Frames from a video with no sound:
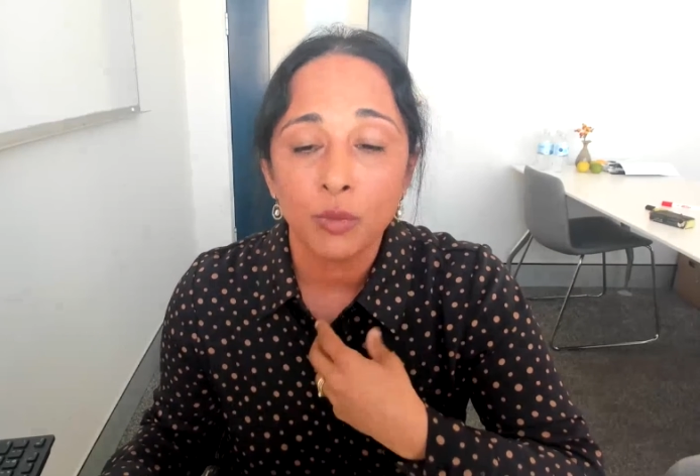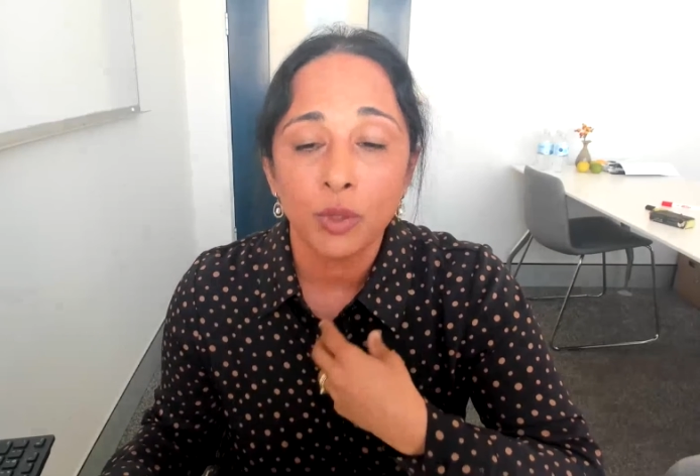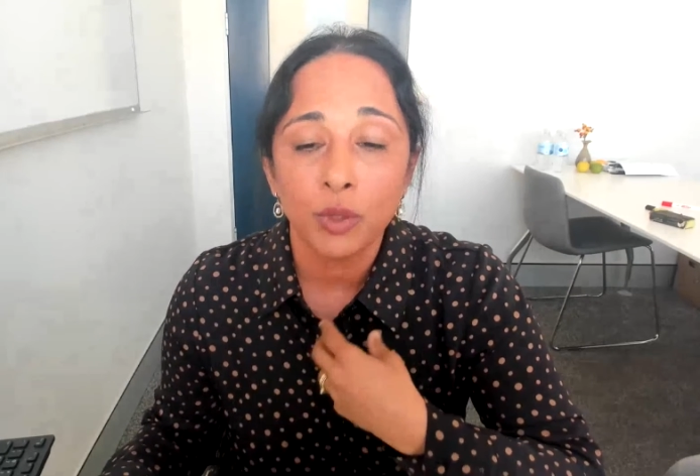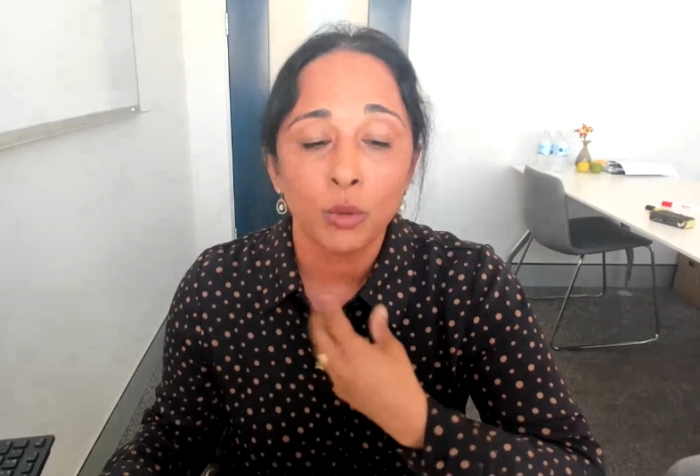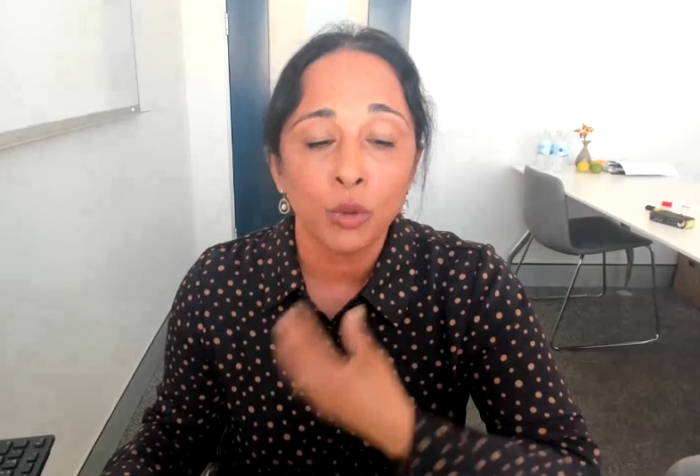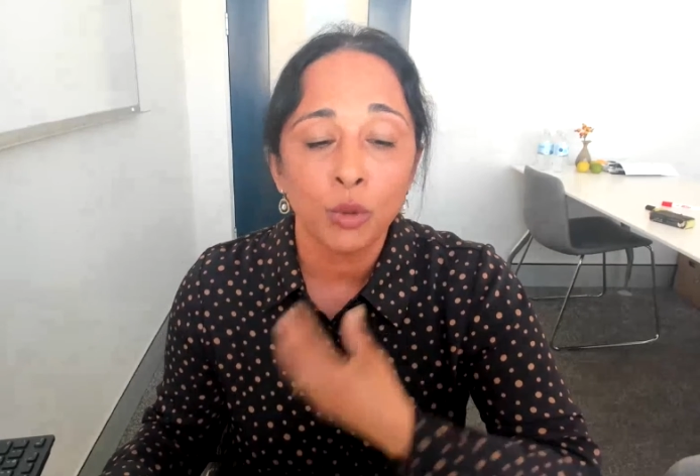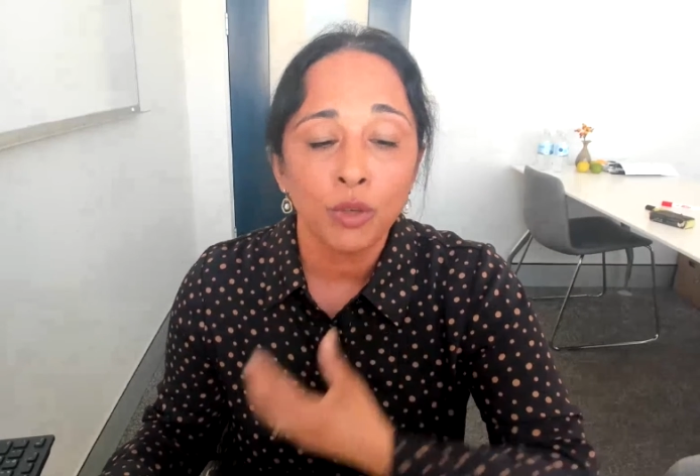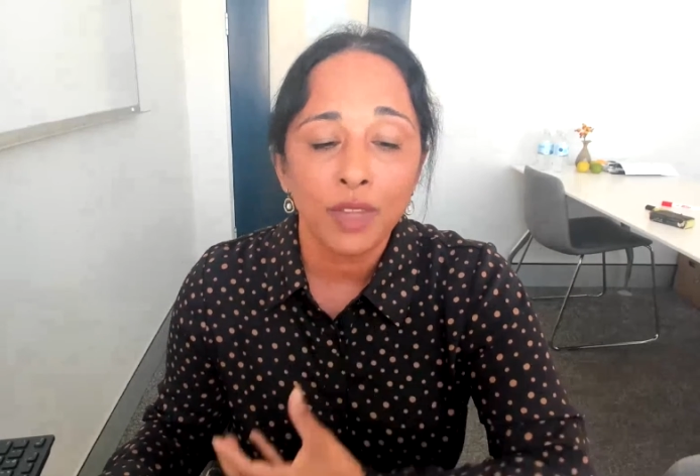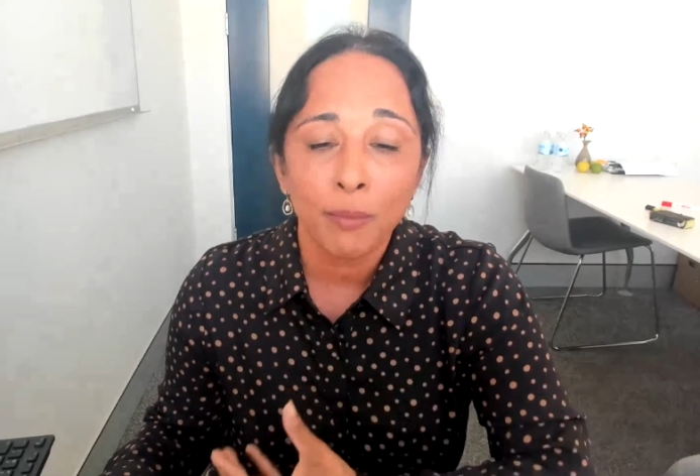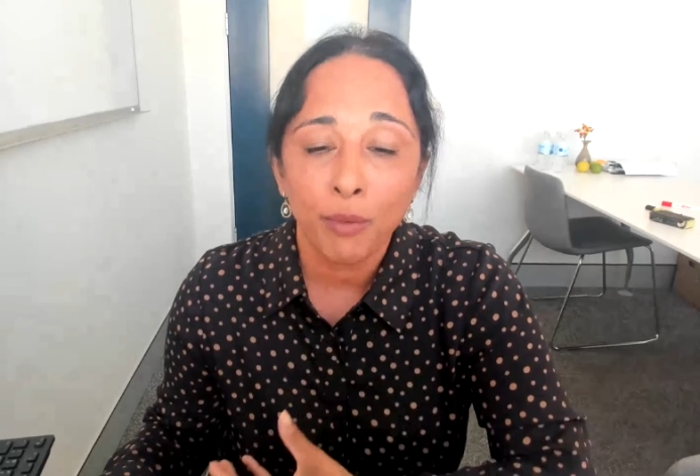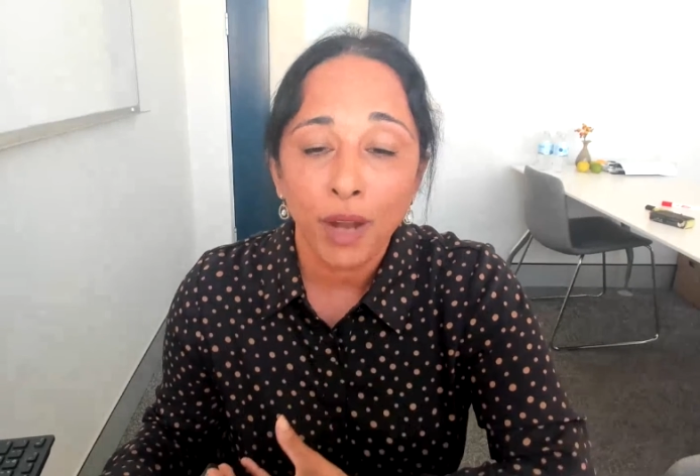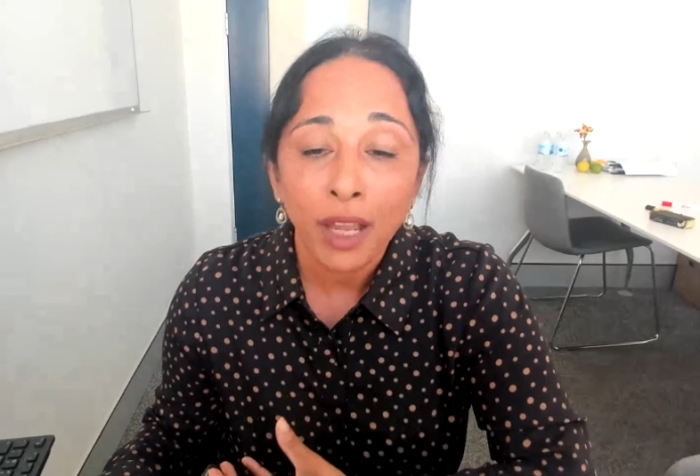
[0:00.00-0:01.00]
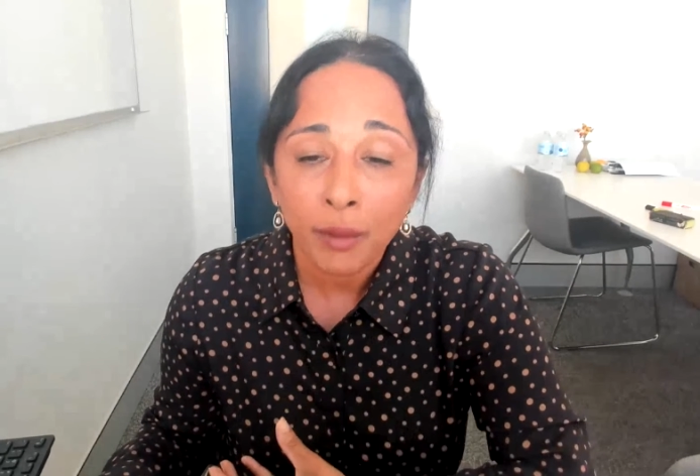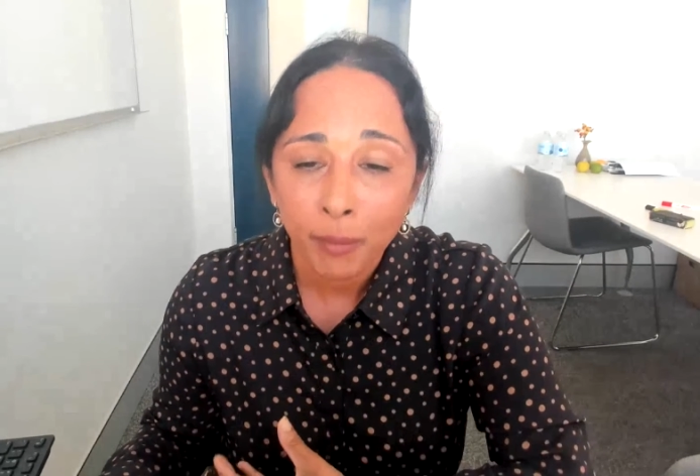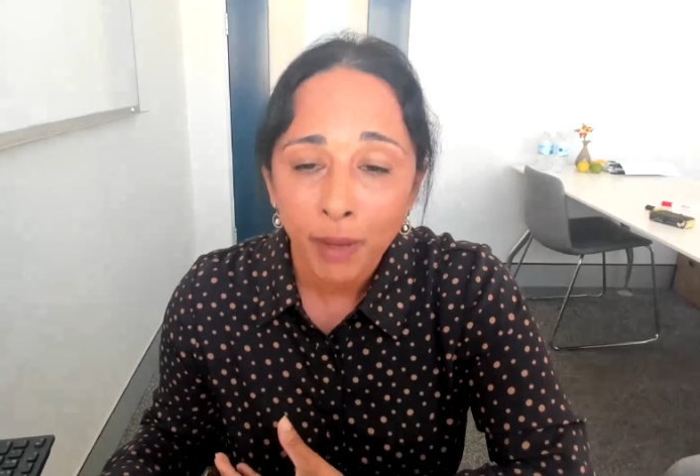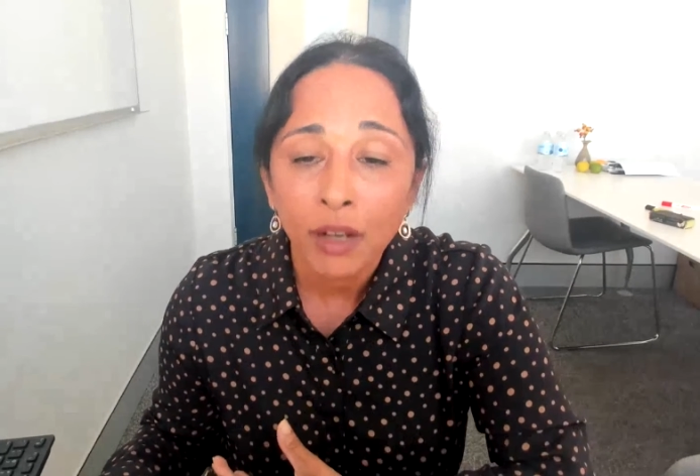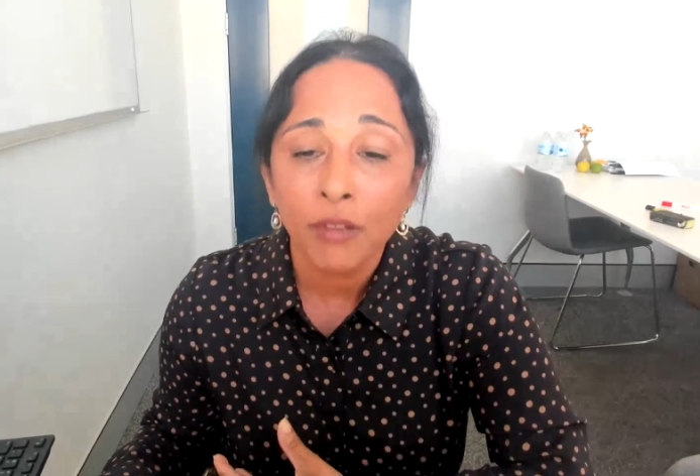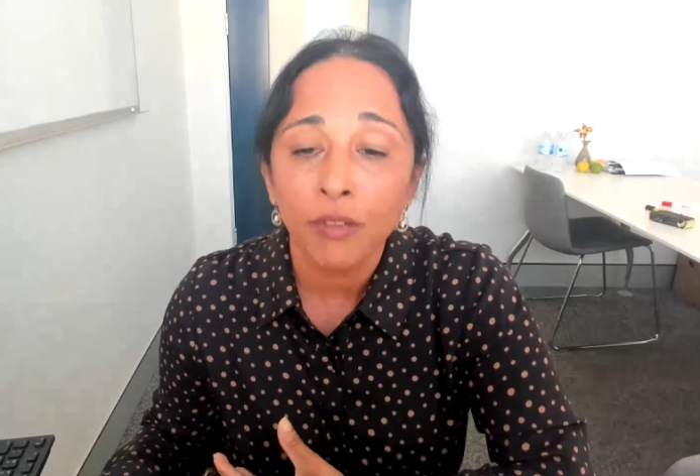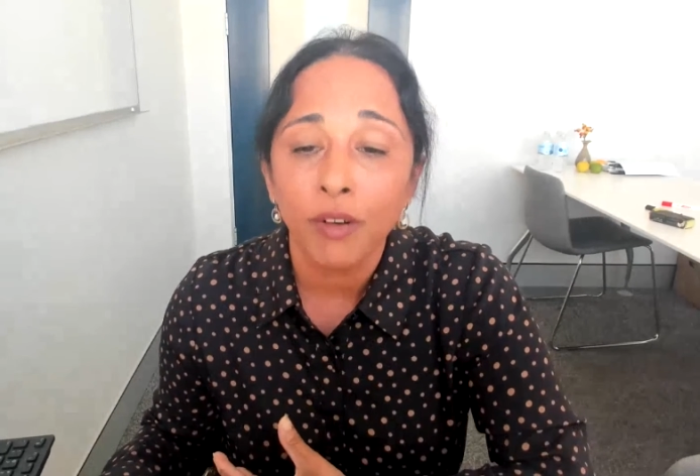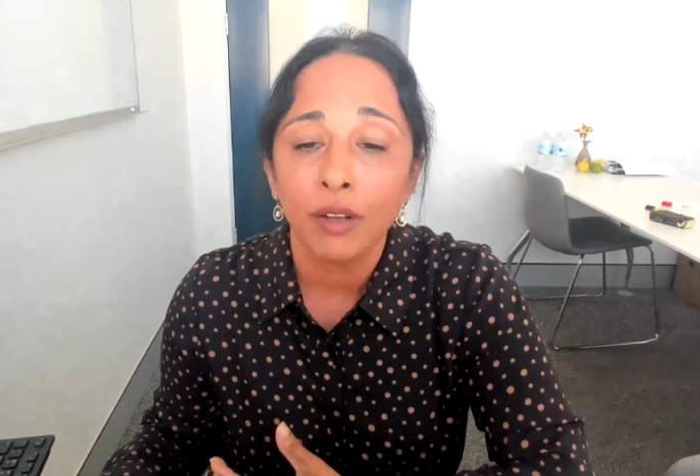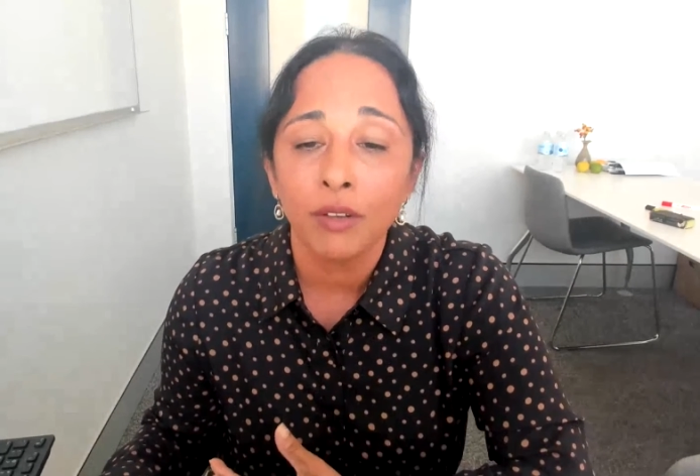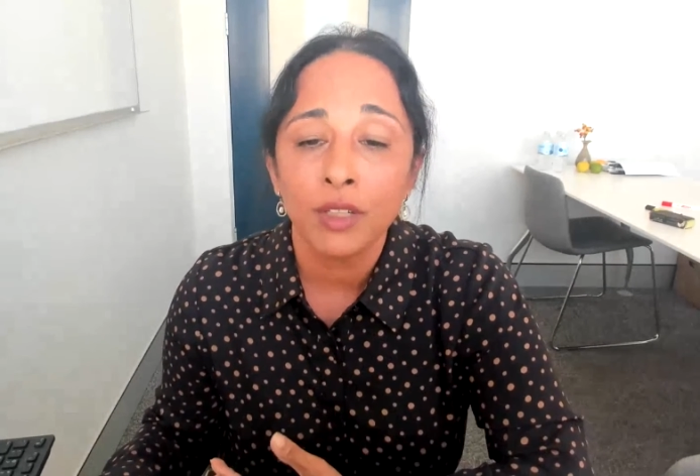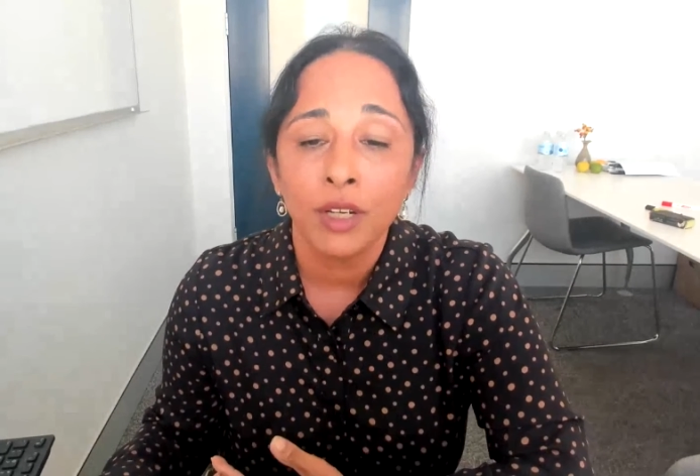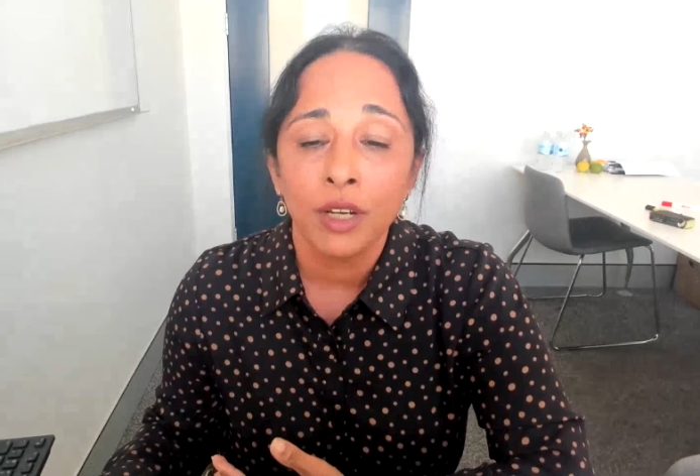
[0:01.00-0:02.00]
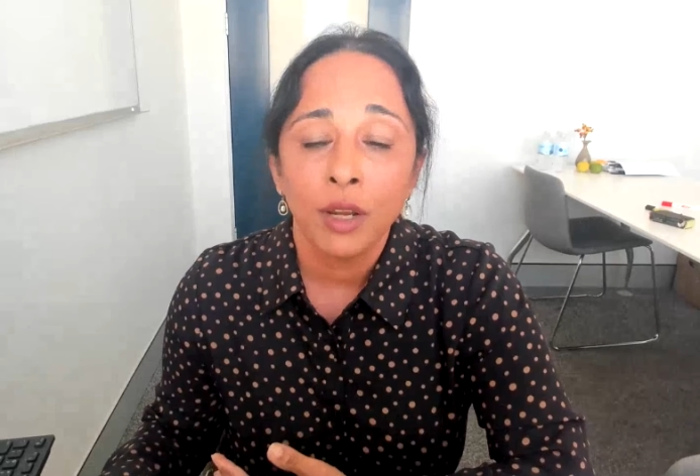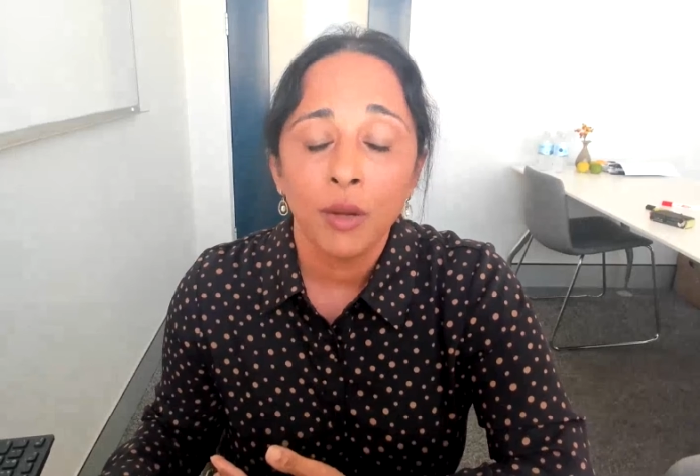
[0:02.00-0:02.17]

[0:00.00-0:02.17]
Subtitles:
us with all of that background,